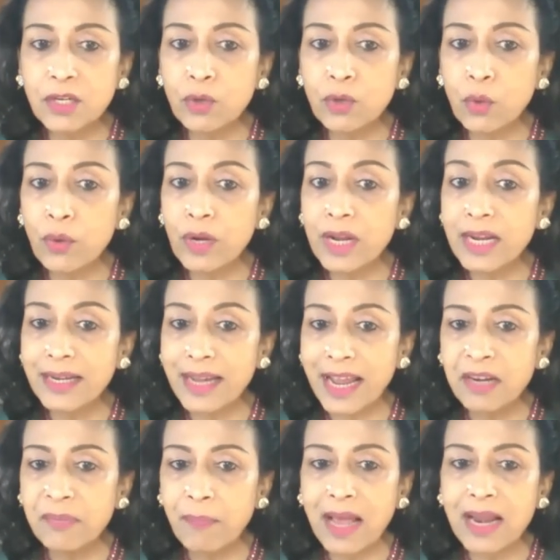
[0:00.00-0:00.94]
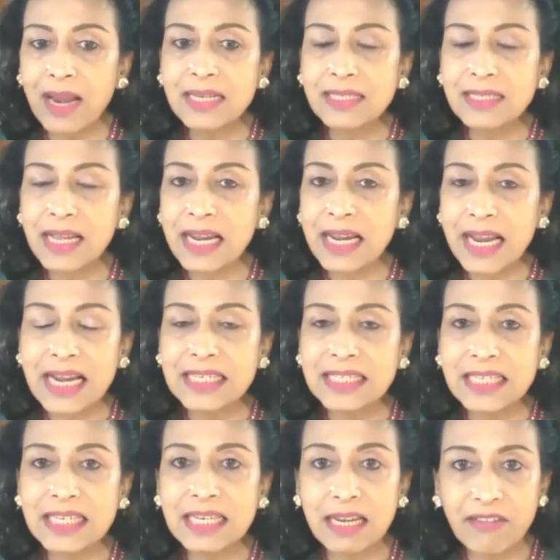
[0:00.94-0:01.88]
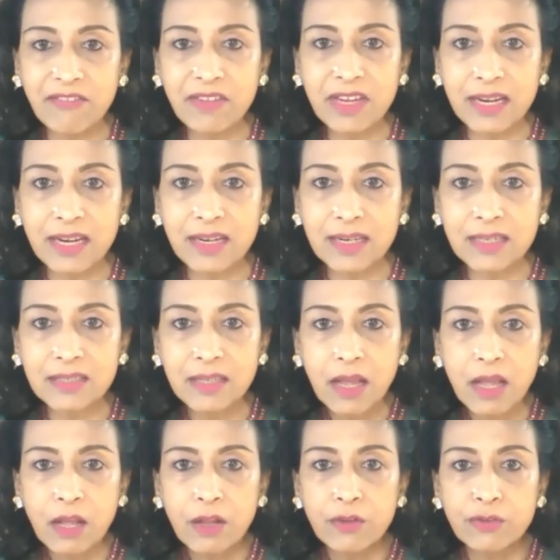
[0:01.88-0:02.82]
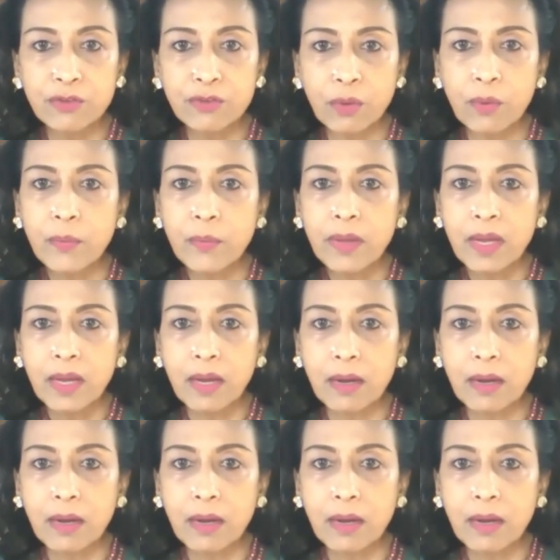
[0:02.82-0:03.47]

including 10 pilots and 18 navigators. So